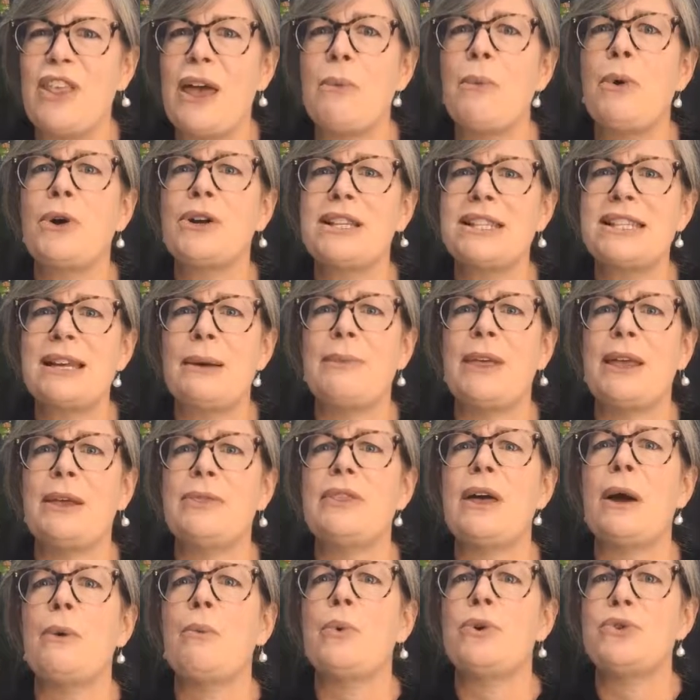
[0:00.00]
They wanted
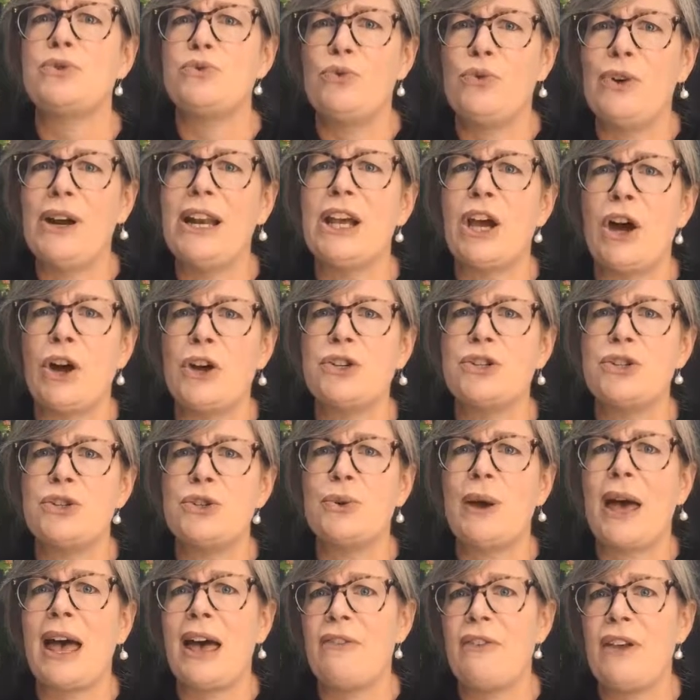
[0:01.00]
something that was really going
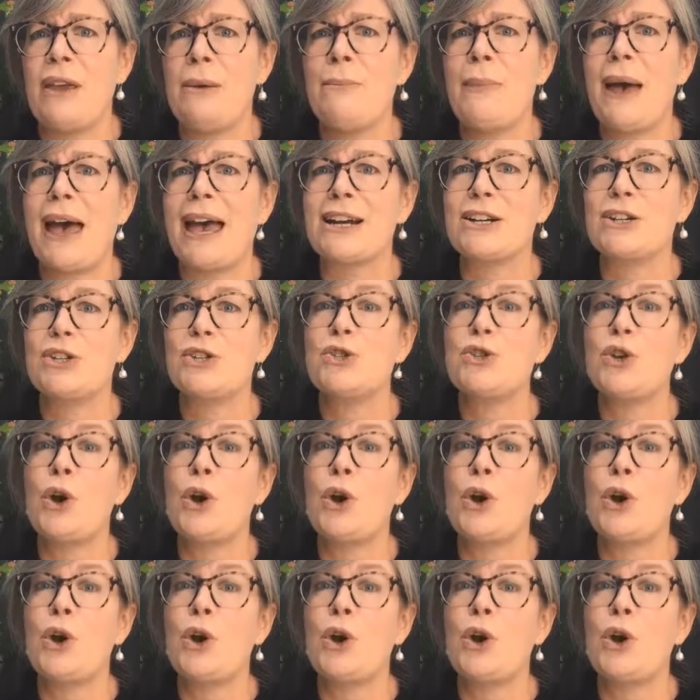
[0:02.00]
to have impact.